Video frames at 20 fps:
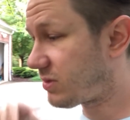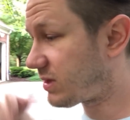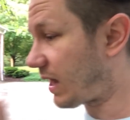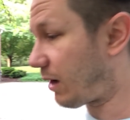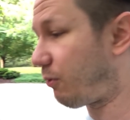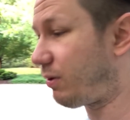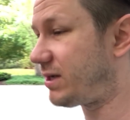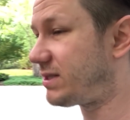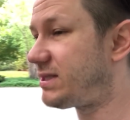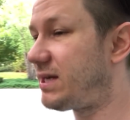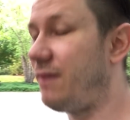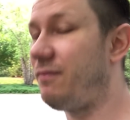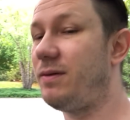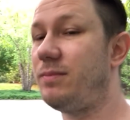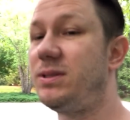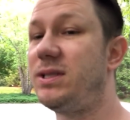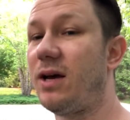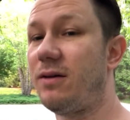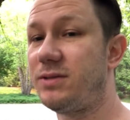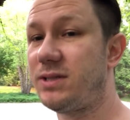they would have saved
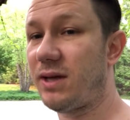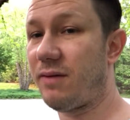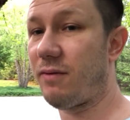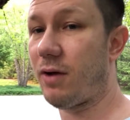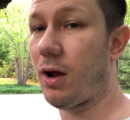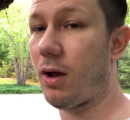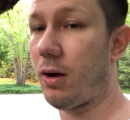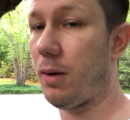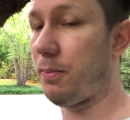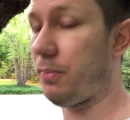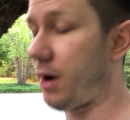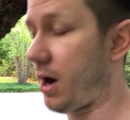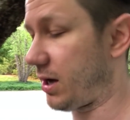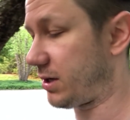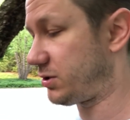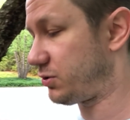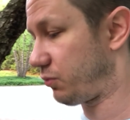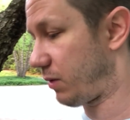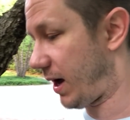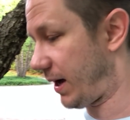themselves 700
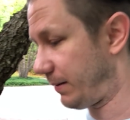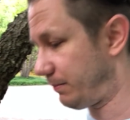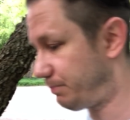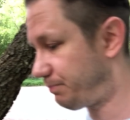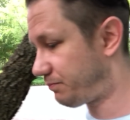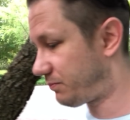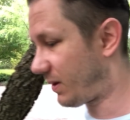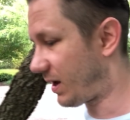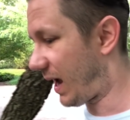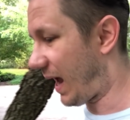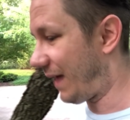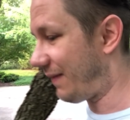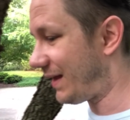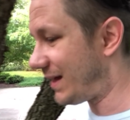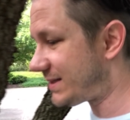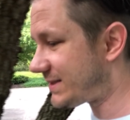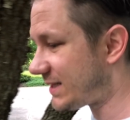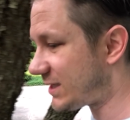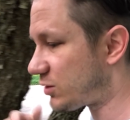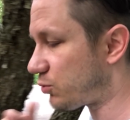bucks, right? And
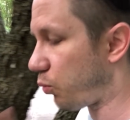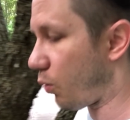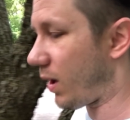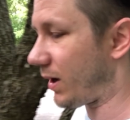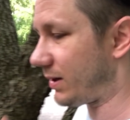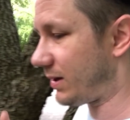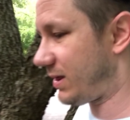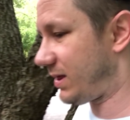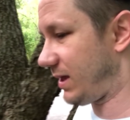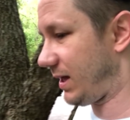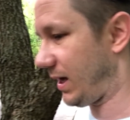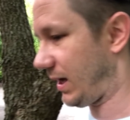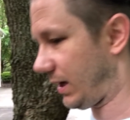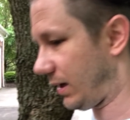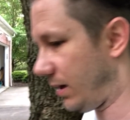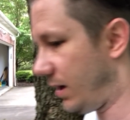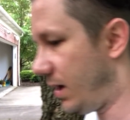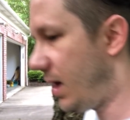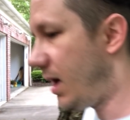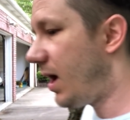that's just one
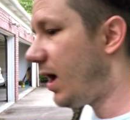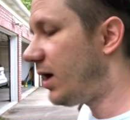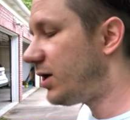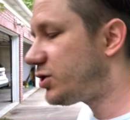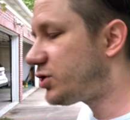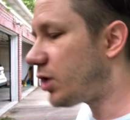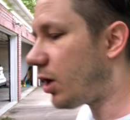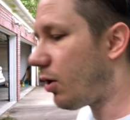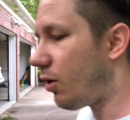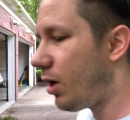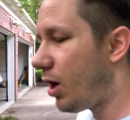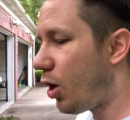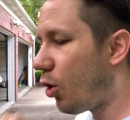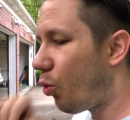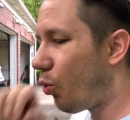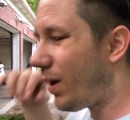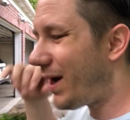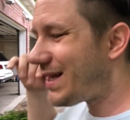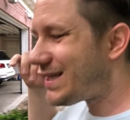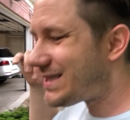thing. So
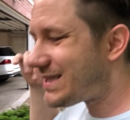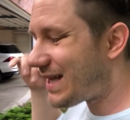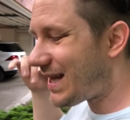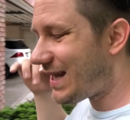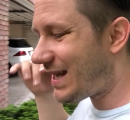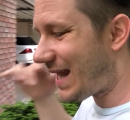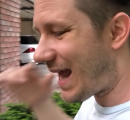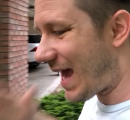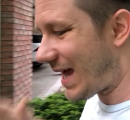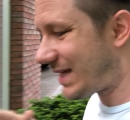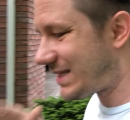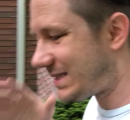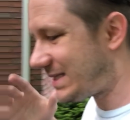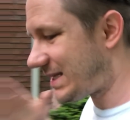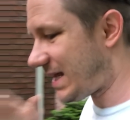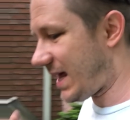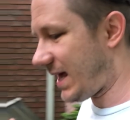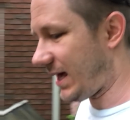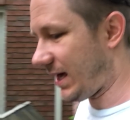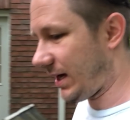what is the next
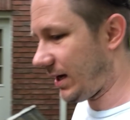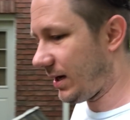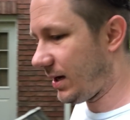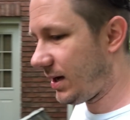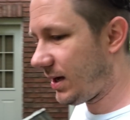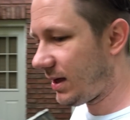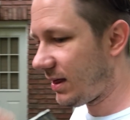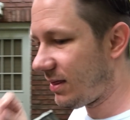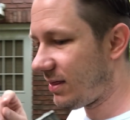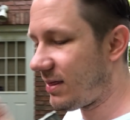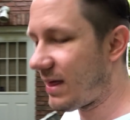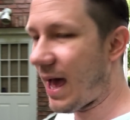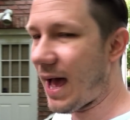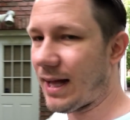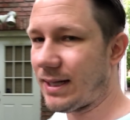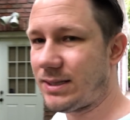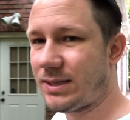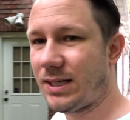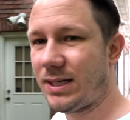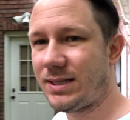thing
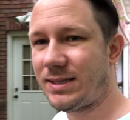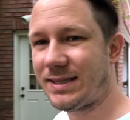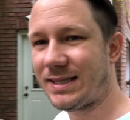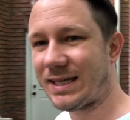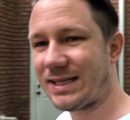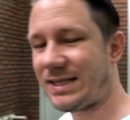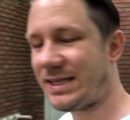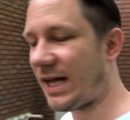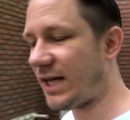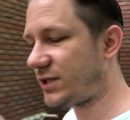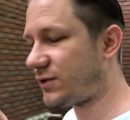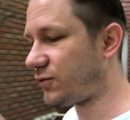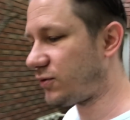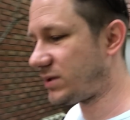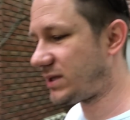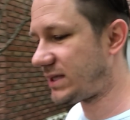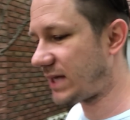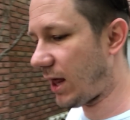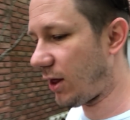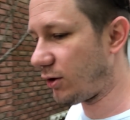that
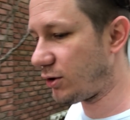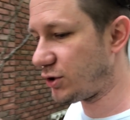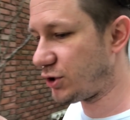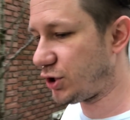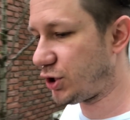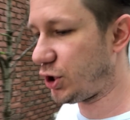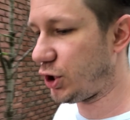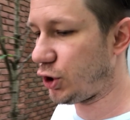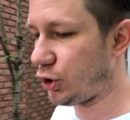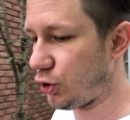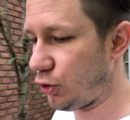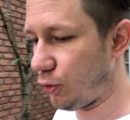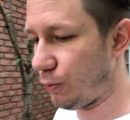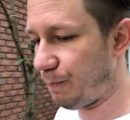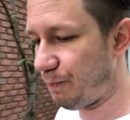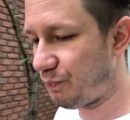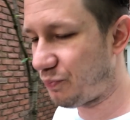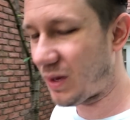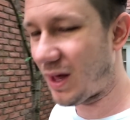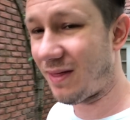successful sellers
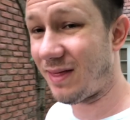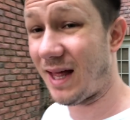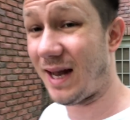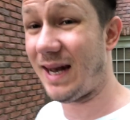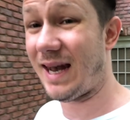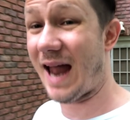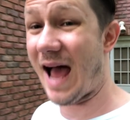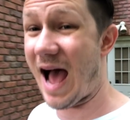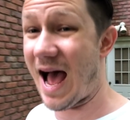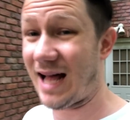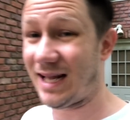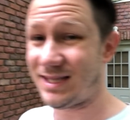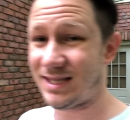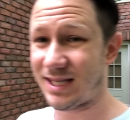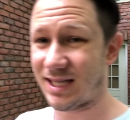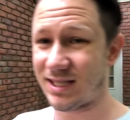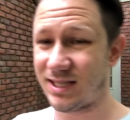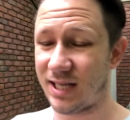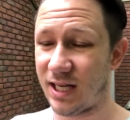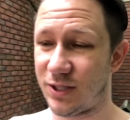do that
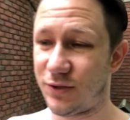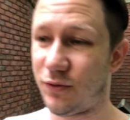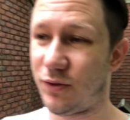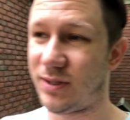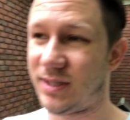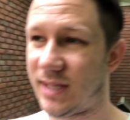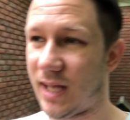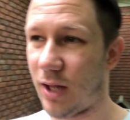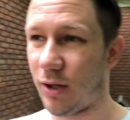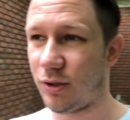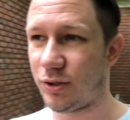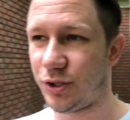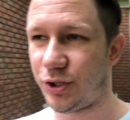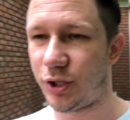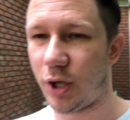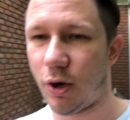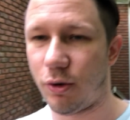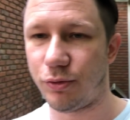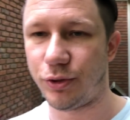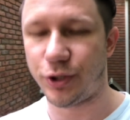non-successful sellers
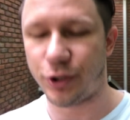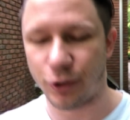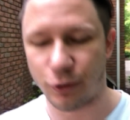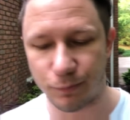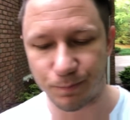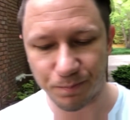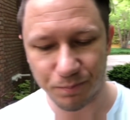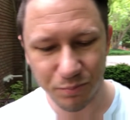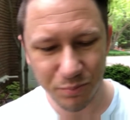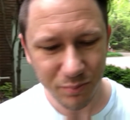don't do?